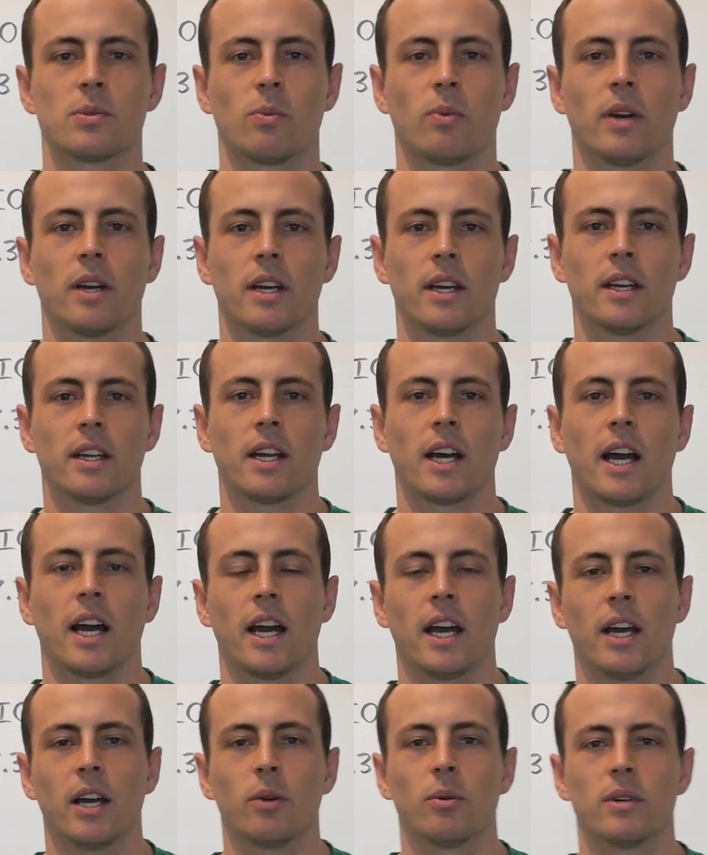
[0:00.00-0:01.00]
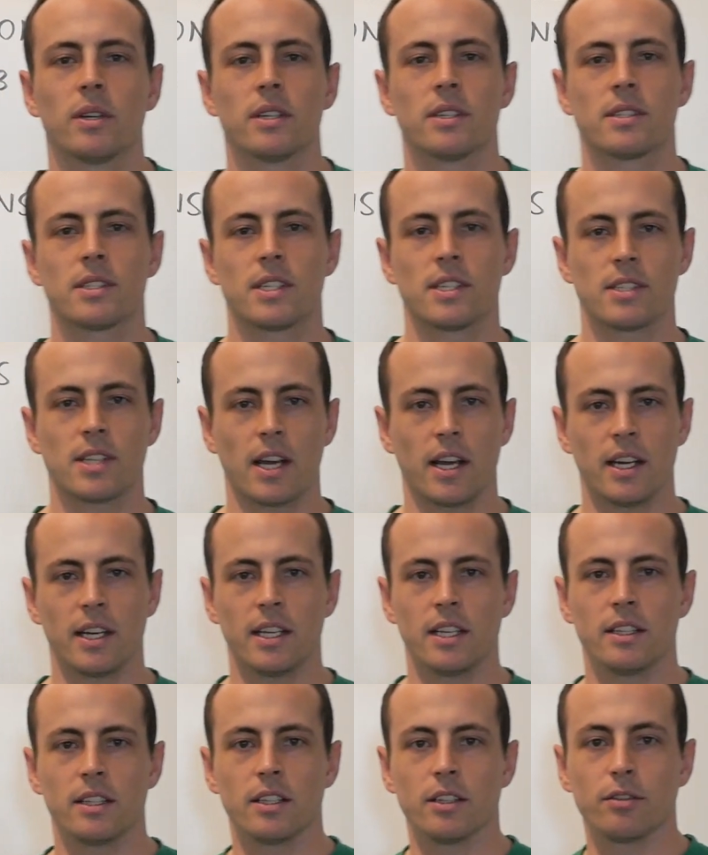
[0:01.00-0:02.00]
when I was
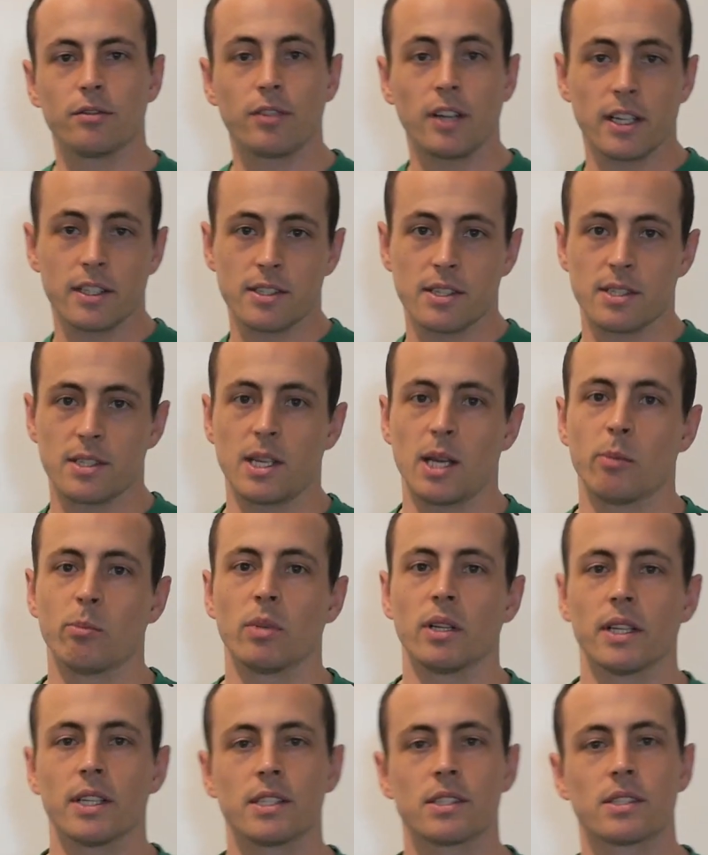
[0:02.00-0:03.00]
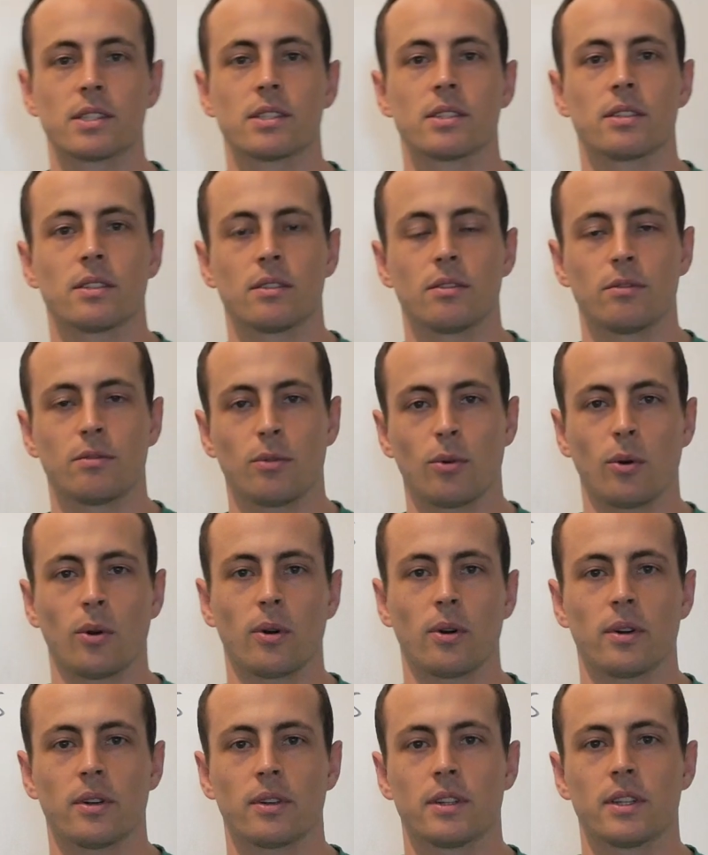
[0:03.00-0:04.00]
designing the flex assemblies
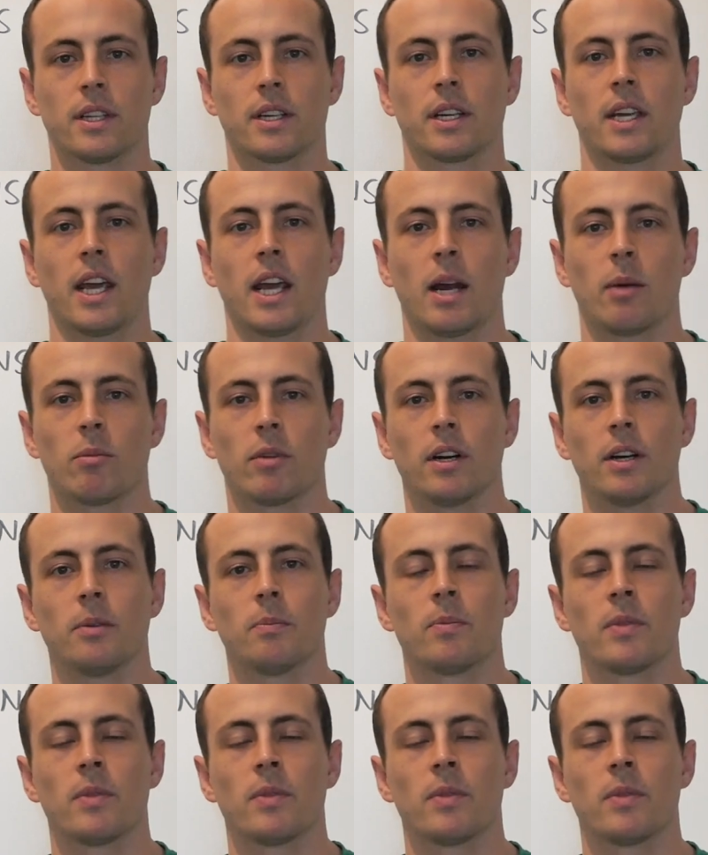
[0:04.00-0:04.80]
for the camera.